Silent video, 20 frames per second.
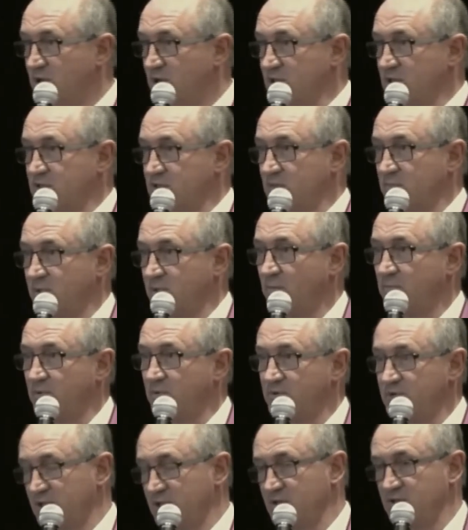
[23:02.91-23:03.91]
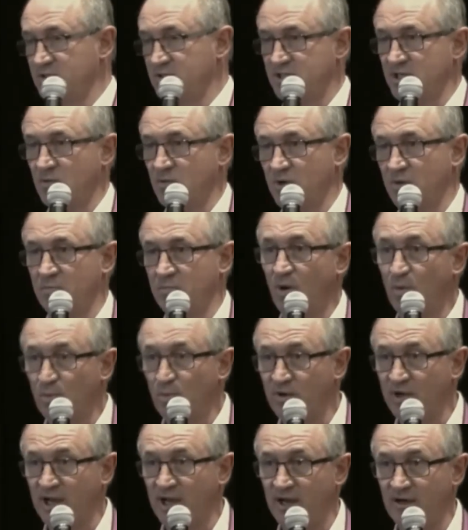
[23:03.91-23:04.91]
The Purple? You understand what a purple
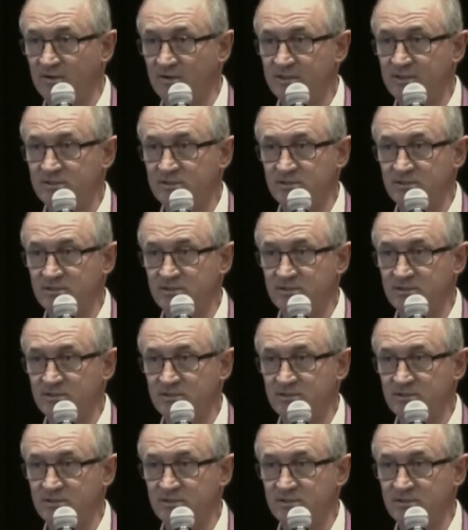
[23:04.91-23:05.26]
cow is?